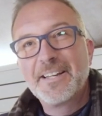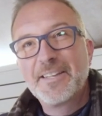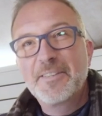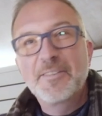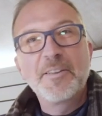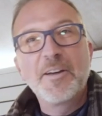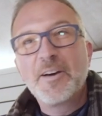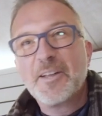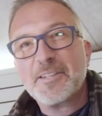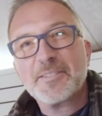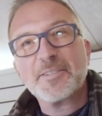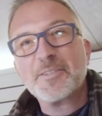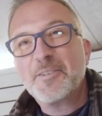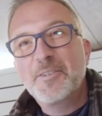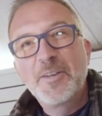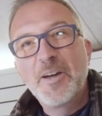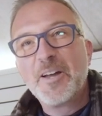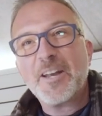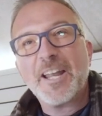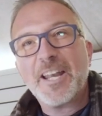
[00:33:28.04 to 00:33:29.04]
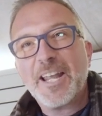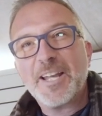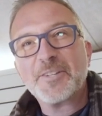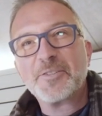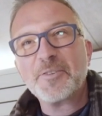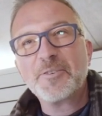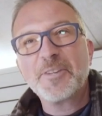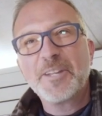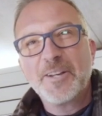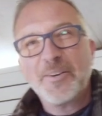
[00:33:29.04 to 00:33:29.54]
you know, so you know that ain't
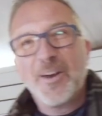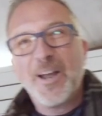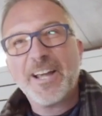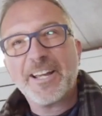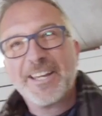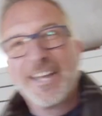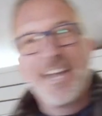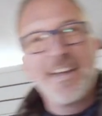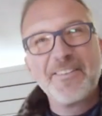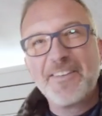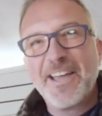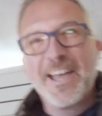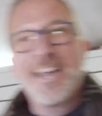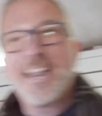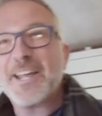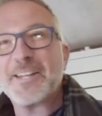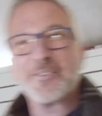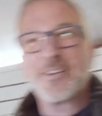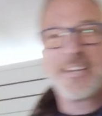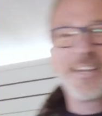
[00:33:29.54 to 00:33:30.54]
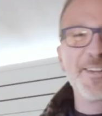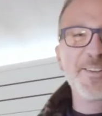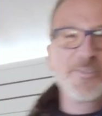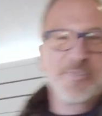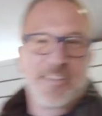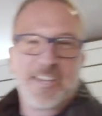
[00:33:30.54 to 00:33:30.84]
true then, right, Kev? Yeah, that's right. Are